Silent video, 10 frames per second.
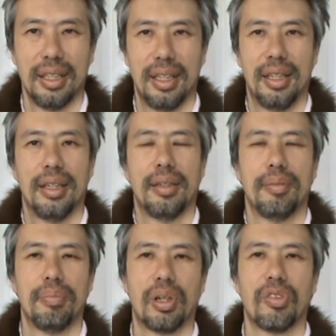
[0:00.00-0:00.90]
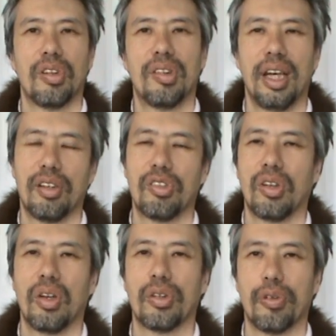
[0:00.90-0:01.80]
uh, because it takes a
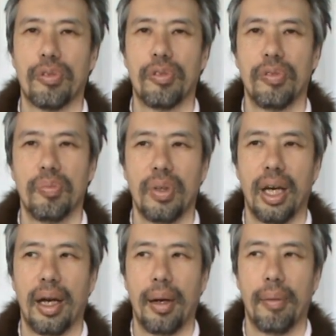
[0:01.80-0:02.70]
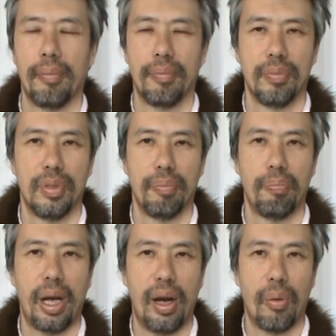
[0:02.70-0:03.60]
lot of yeah
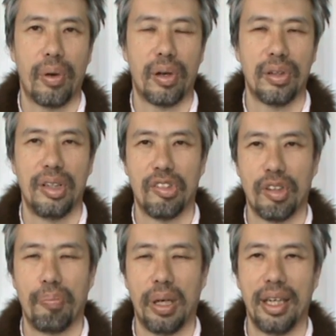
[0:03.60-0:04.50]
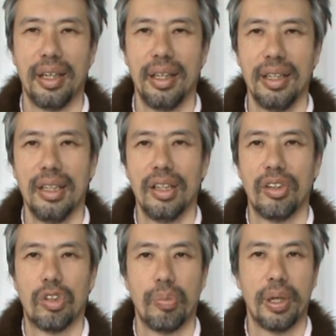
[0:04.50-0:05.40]
power, discipline
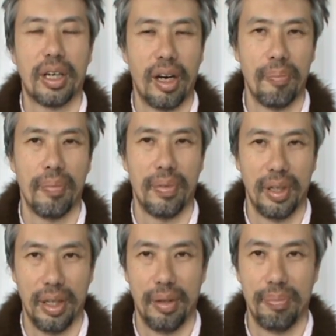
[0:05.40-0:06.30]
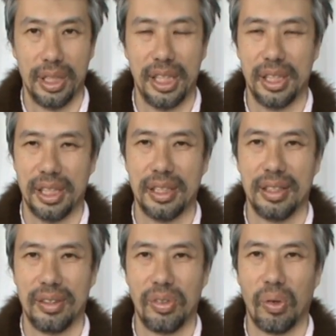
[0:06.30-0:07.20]
to become a
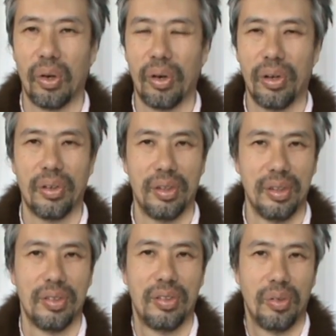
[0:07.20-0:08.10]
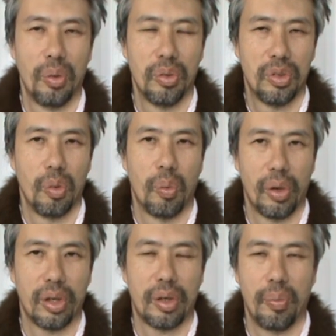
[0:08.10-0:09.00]
magician, to learn to to
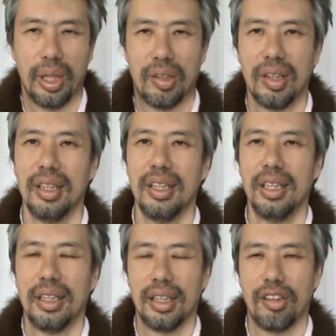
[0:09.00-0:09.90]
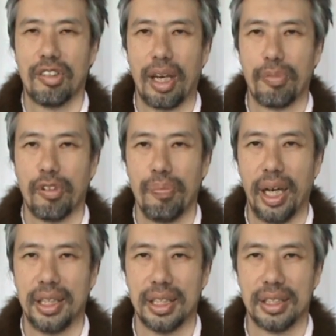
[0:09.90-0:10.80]
work with these types of
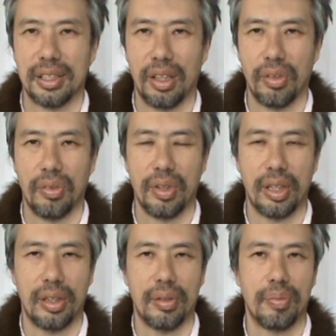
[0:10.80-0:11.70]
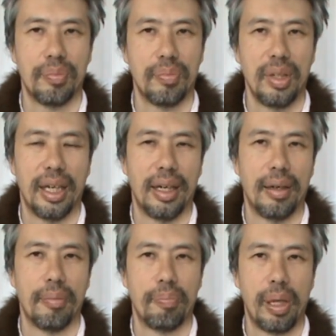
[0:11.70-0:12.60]
magic. So there are yeah
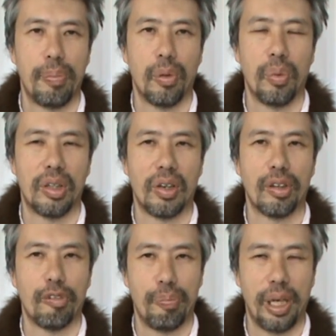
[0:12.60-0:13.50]
people with a lot of